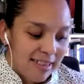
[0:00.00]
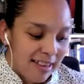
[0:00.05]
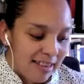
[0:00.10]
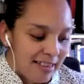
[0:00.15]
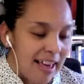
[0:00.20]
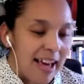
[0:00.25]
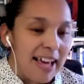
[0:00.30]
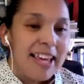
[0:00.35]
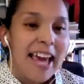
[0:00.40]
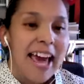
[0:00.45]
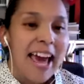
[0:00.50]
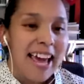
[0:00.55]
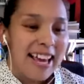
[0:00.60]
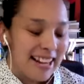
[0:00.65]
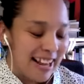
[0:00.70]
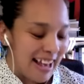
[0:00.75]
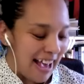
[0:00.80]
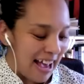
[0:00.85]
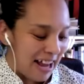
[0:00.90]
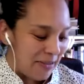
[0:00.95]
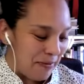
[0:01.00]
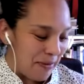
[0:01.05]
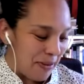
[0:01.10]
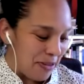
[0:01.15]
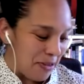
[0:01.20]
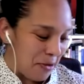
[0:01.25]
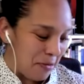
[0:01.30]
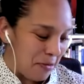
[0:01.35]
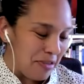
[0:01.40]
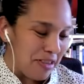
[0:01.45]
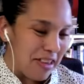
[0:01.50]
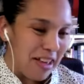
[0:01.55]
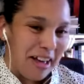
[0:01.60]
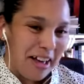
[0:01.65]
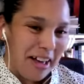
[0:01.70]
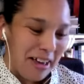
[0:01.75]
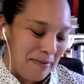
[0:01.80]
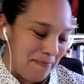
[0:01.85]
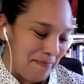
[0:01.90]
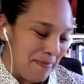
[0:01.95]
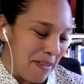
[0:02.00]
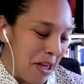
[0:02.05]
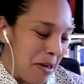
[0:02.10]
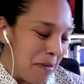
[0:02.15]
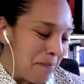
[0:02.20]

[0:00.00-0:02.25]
a decade ahead of its own time,